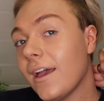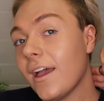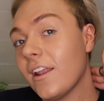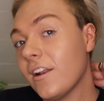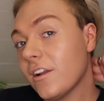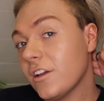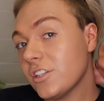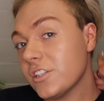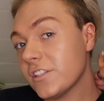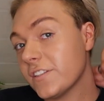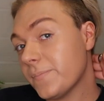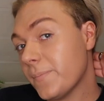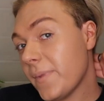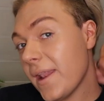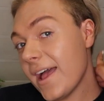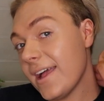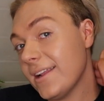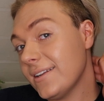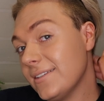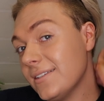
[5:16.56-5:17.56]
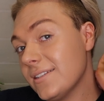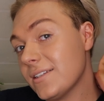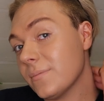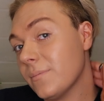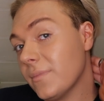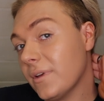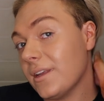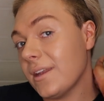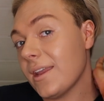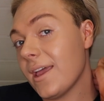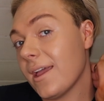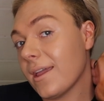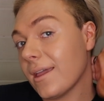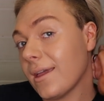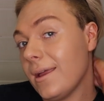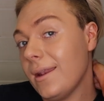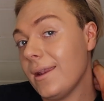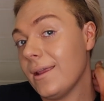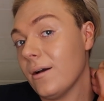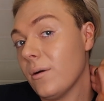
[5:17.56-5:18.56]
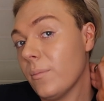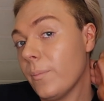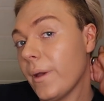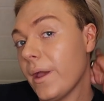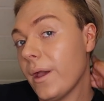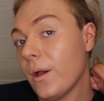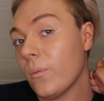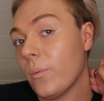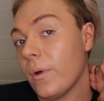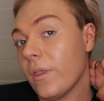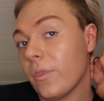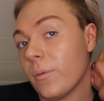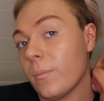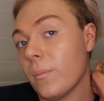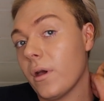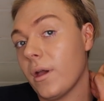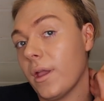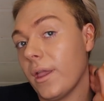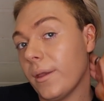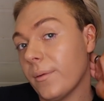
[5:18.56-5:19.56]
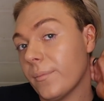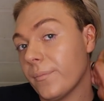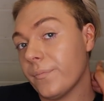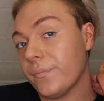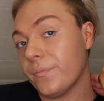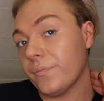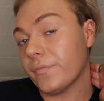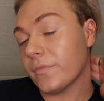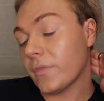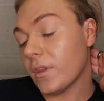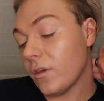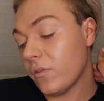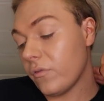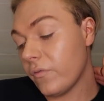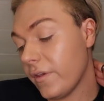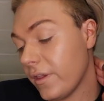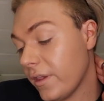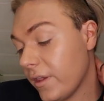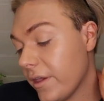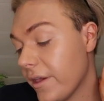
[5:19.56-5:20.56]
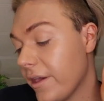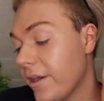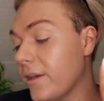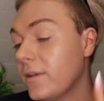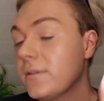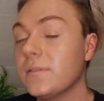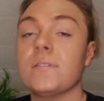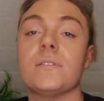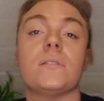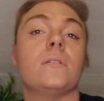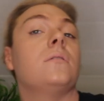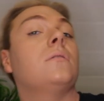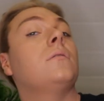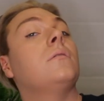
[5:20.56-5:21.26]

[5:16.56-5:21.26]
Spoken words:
then I just blend my neck a little bit with my fingers.